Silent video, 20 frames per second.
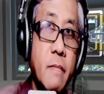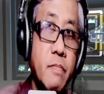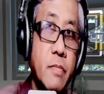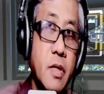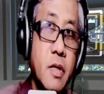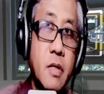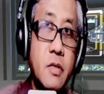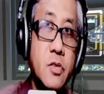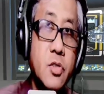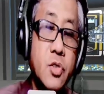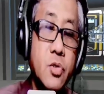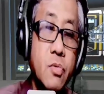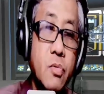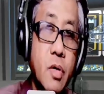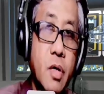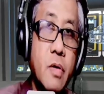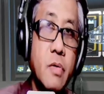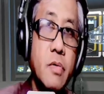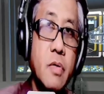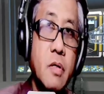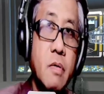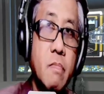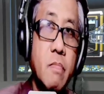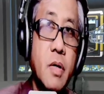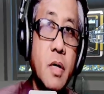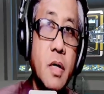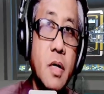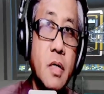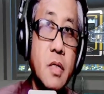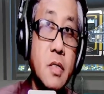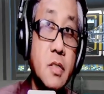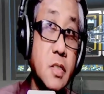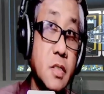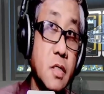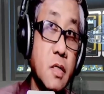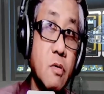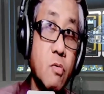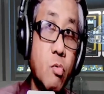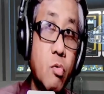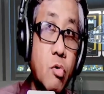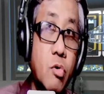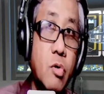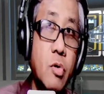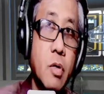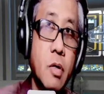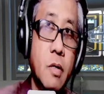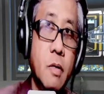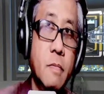they are surrounded by the cell wall.